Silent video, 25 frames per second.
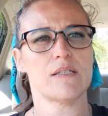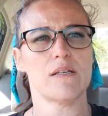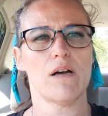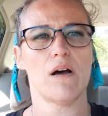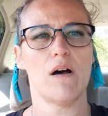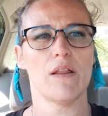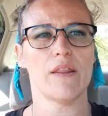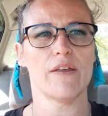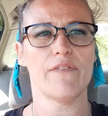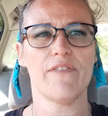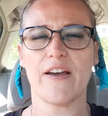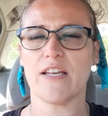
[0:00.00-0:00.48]

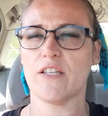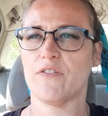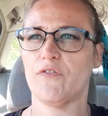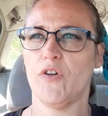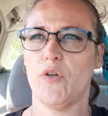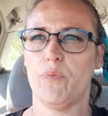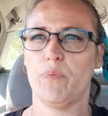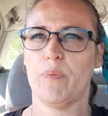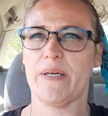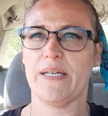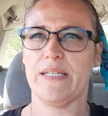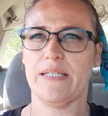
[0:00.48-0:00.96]
All the fast
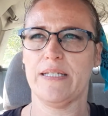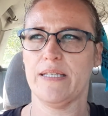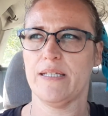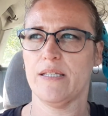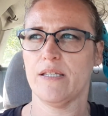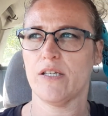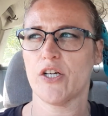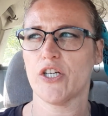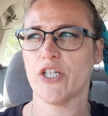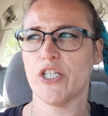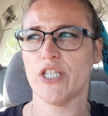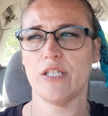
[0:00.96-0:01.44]
food places
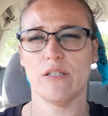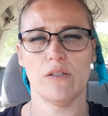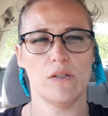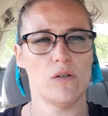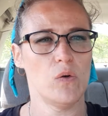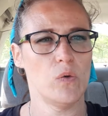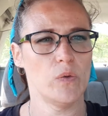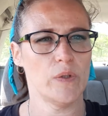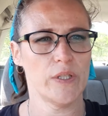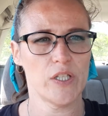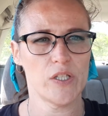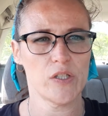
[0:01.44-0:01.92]
are still
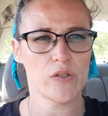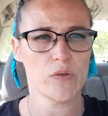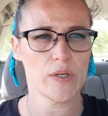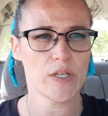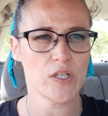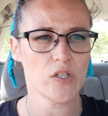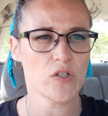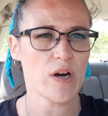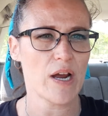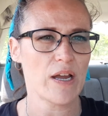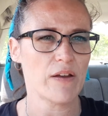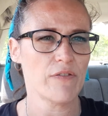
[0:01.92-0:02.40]
only
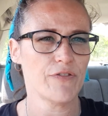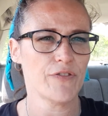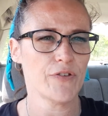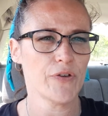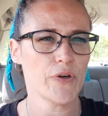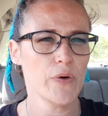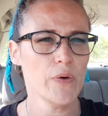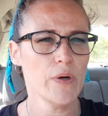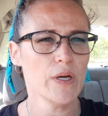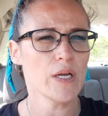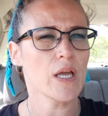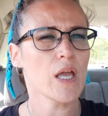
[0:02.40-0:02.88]
doing drive
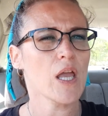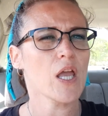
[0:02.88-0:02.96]
through.